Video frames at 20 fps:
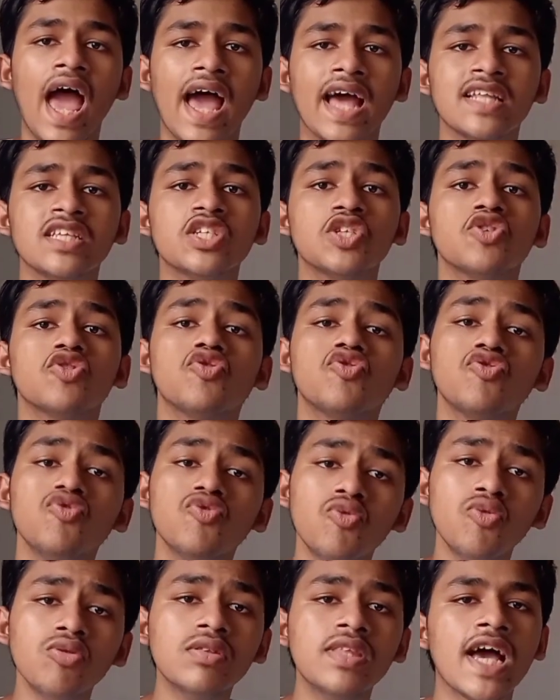And
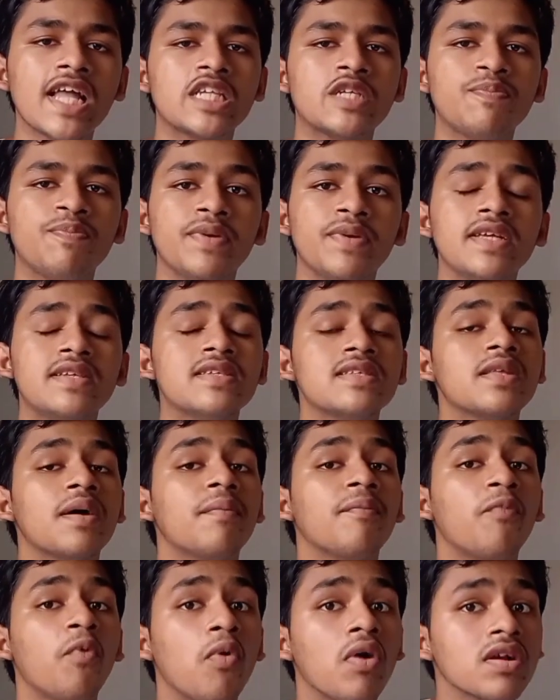through that
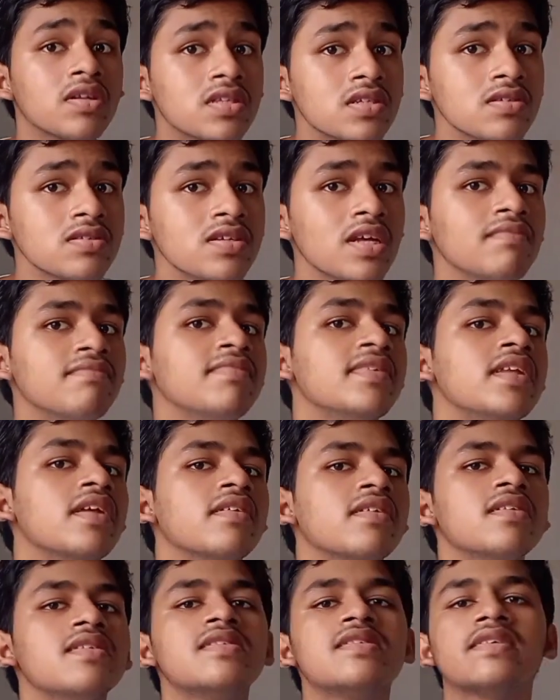pit the water and
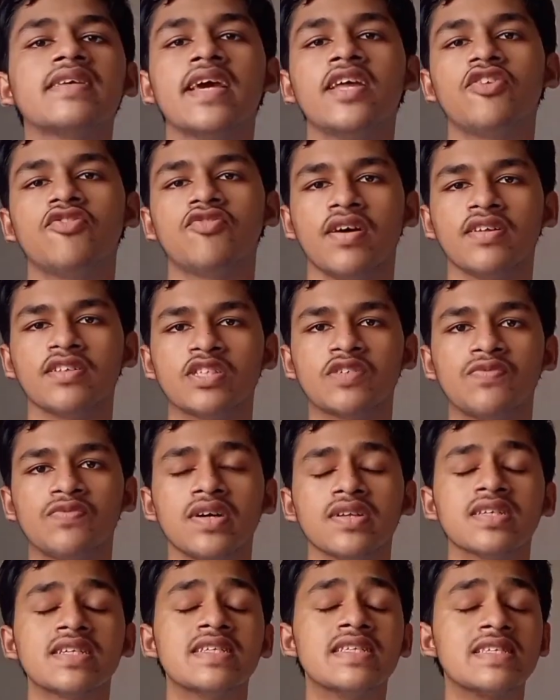minerals get
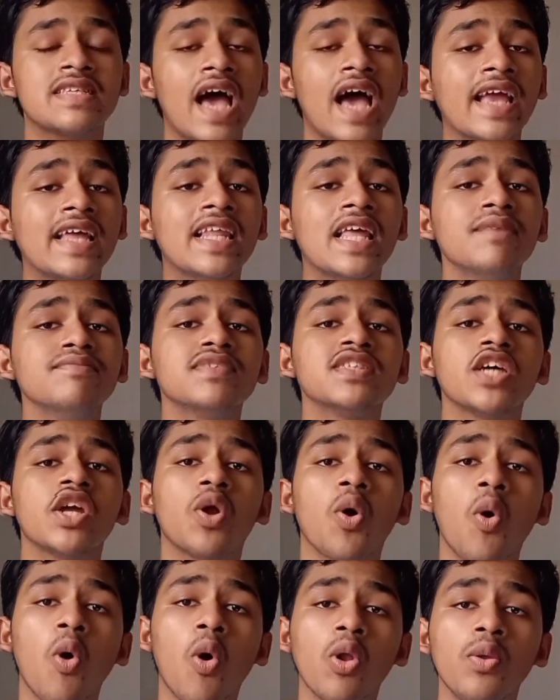transferred.
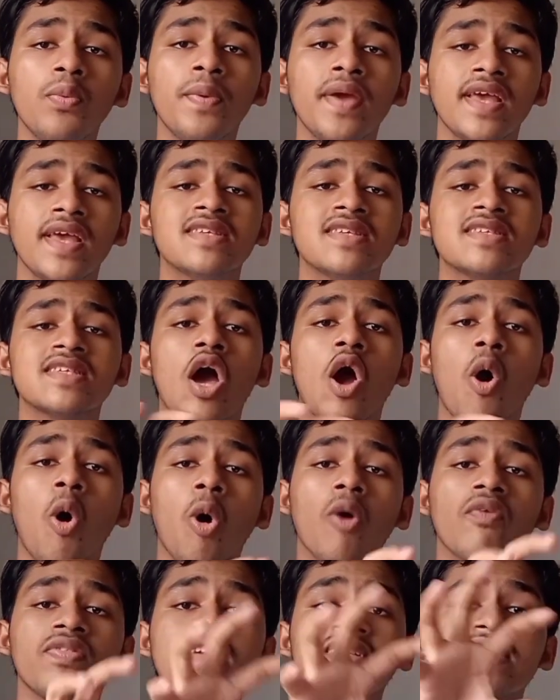Xylems are always
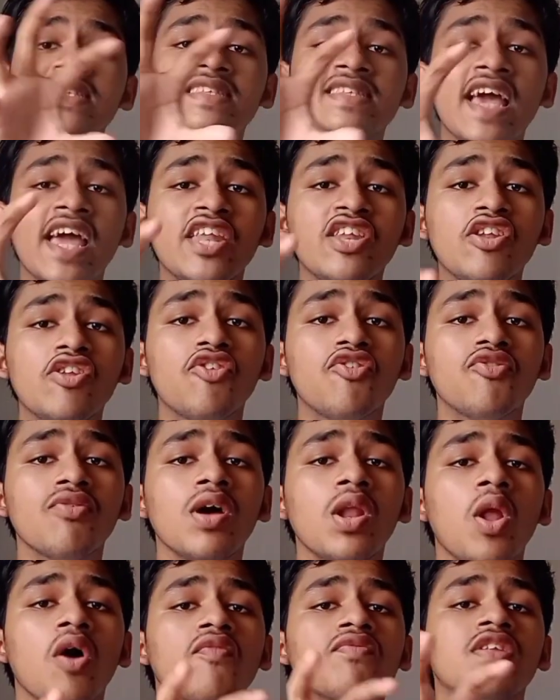on the
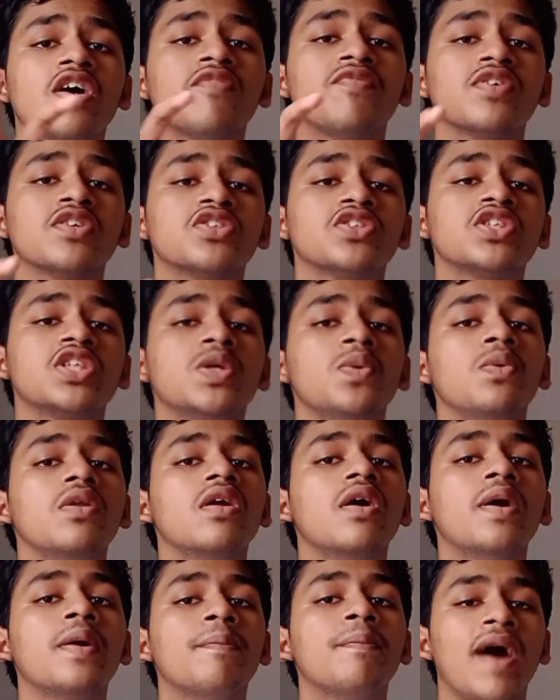central of the
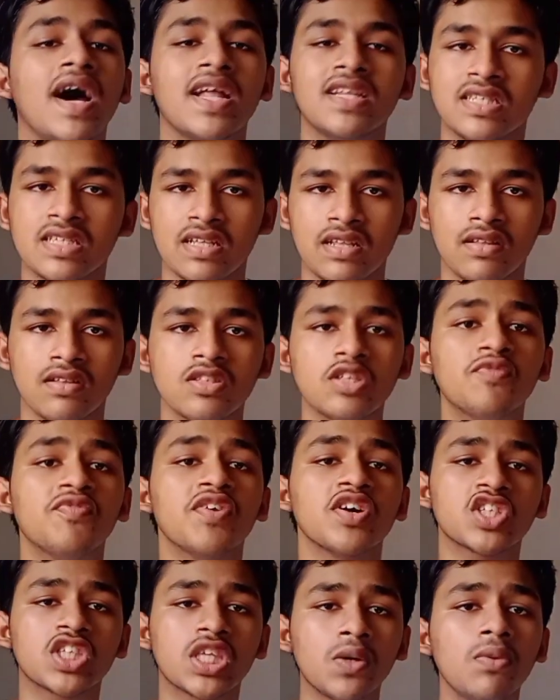vascular bundle.
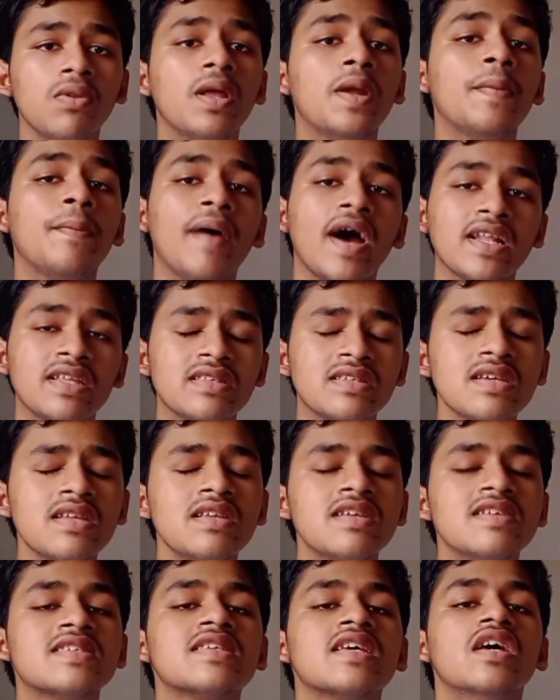Vascular
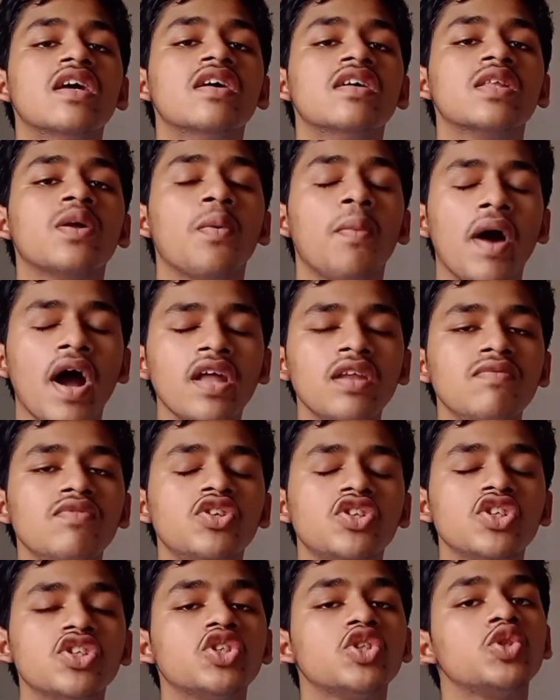bundle is the
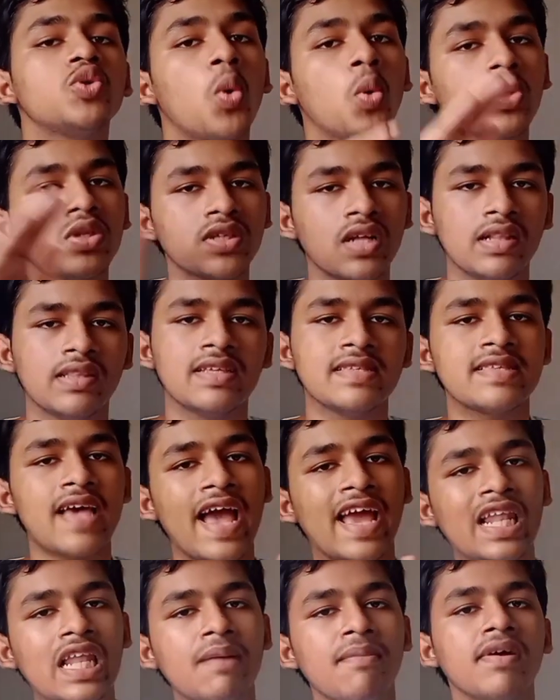one which is total.
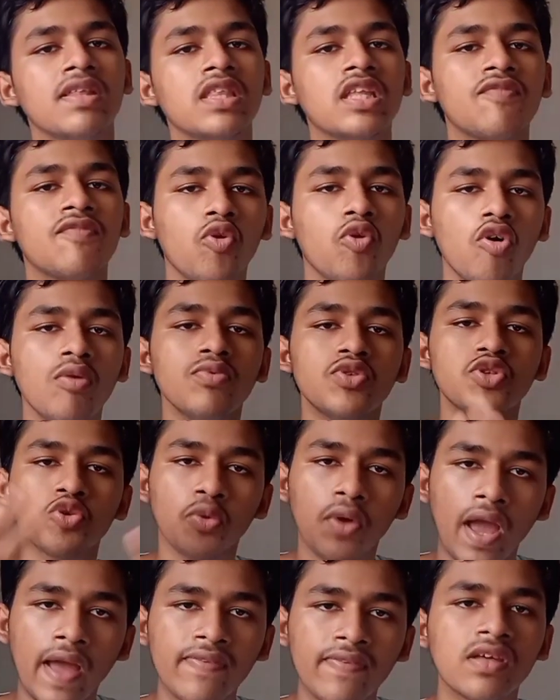The xylem and the
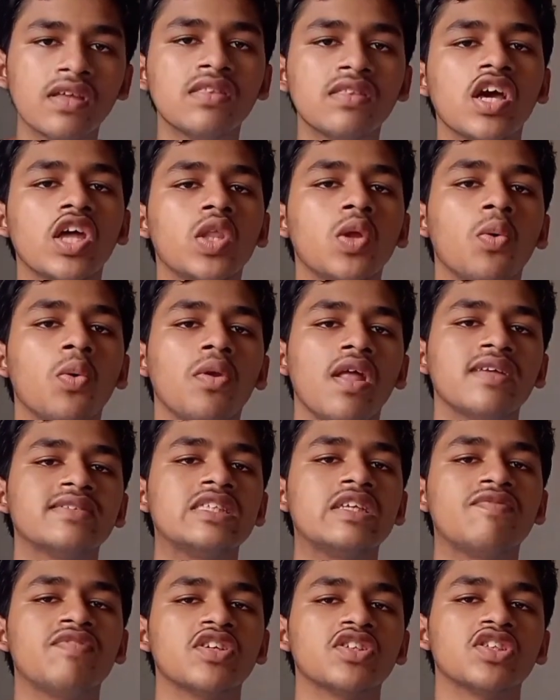phloem together, they are
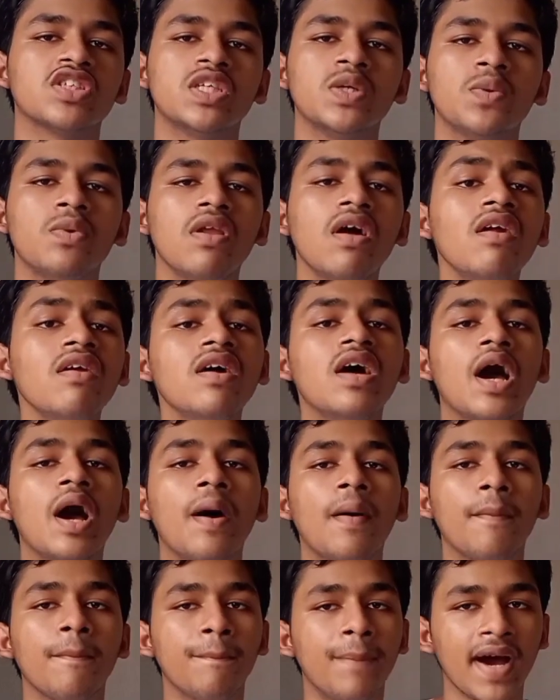known as the vascular
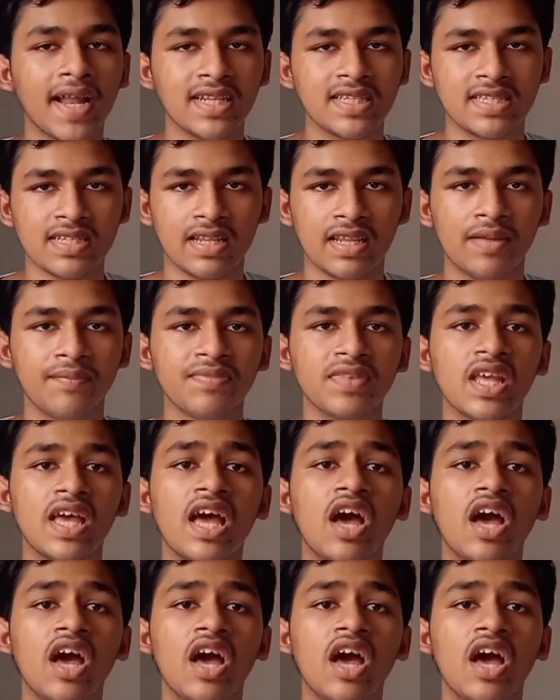bundle.